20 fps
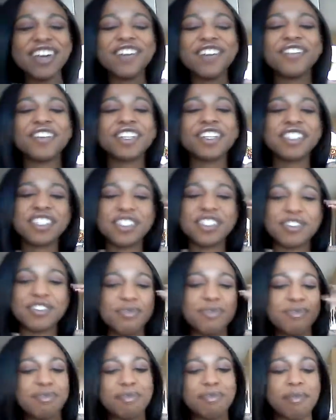but it just
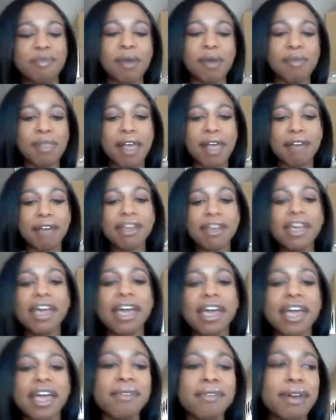made me laugh.
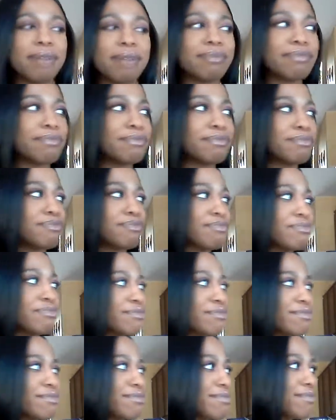Anyway,
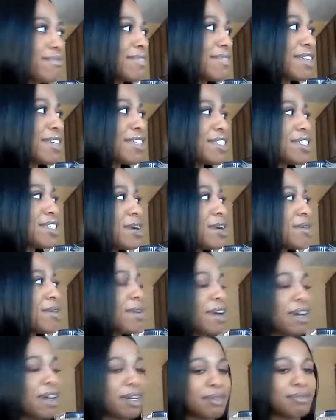
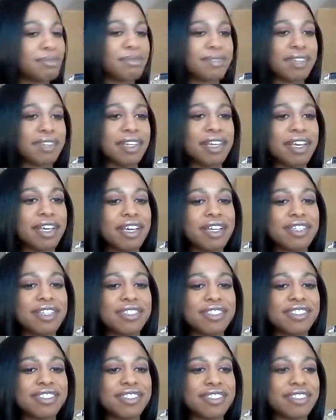so
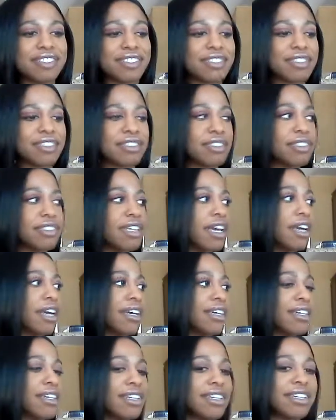yeah,
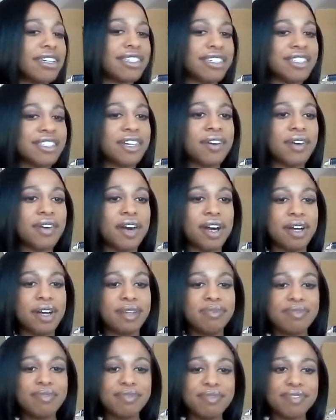
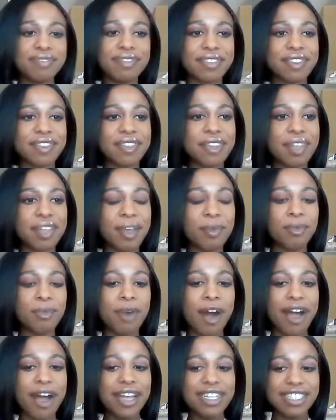so
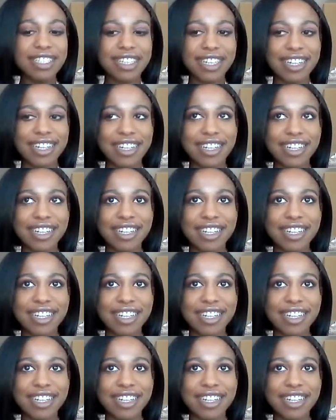why did